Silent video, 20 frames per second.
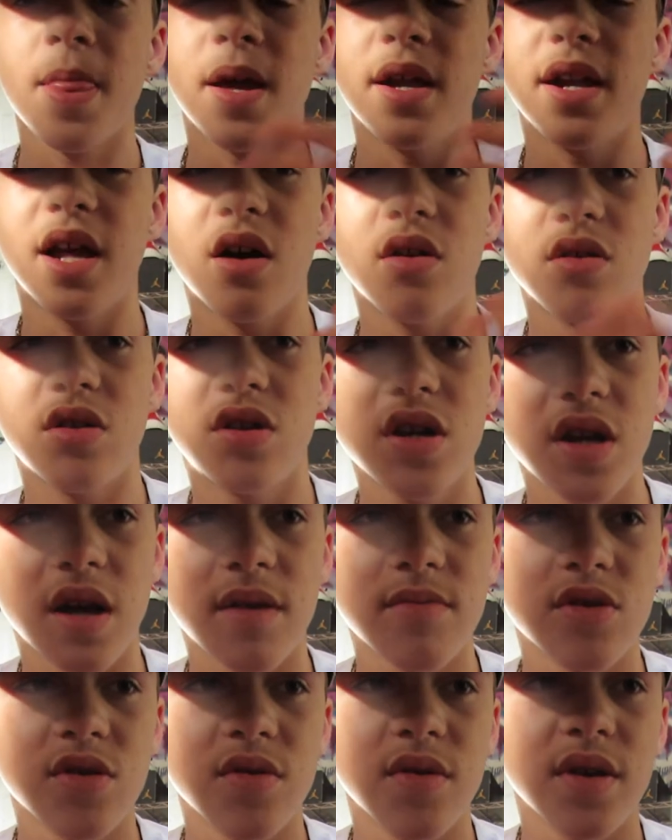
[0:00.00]
and how good
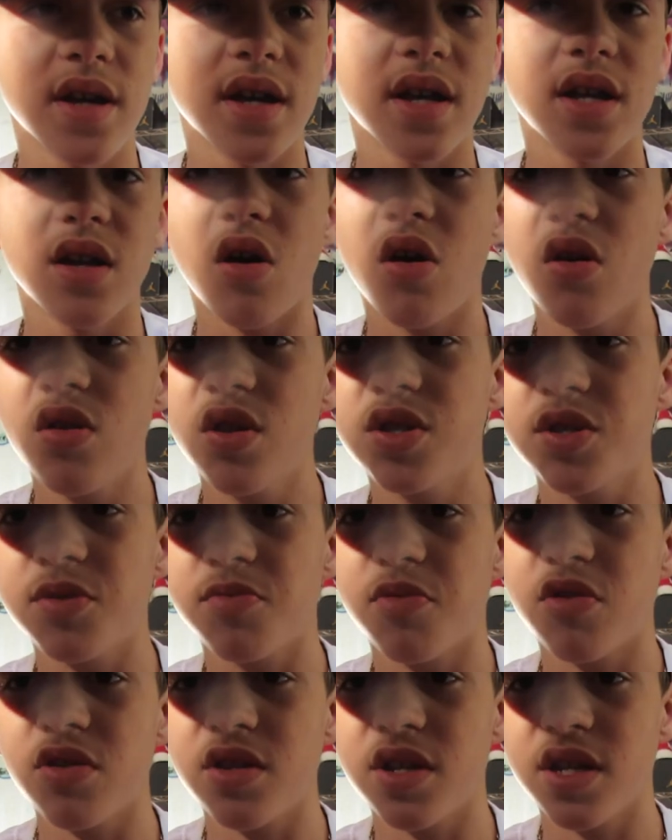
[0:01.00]
I'm doing, and all the
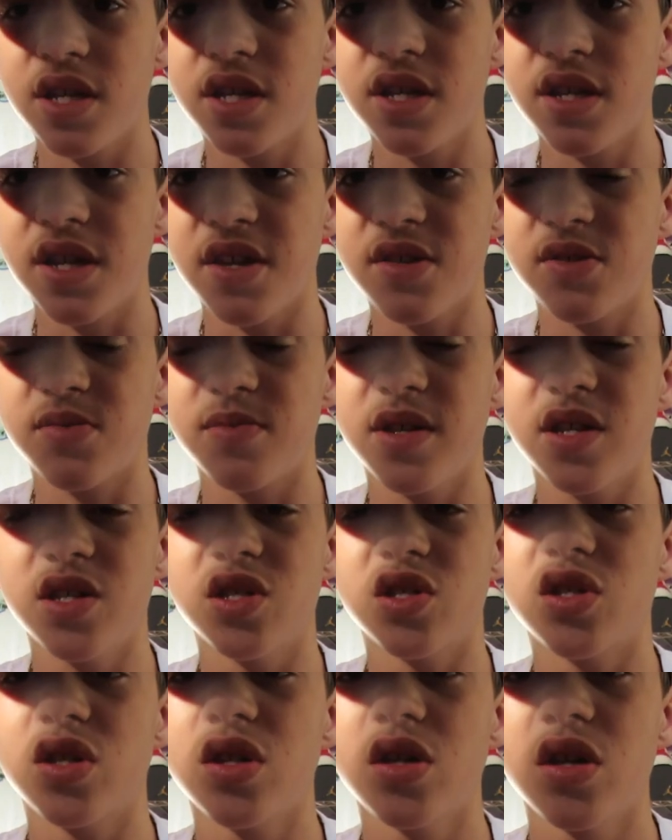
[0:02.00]
support that he gives me
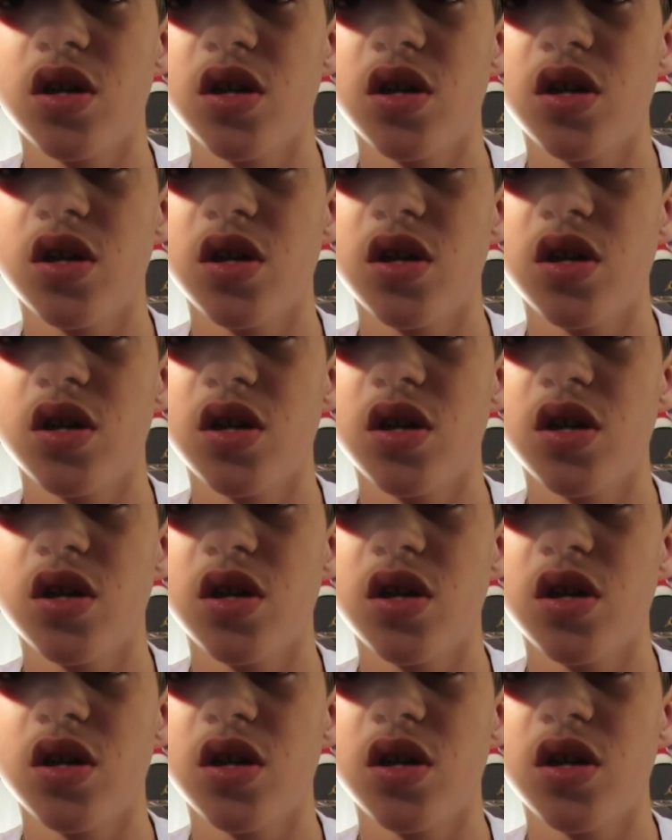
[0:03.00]
is,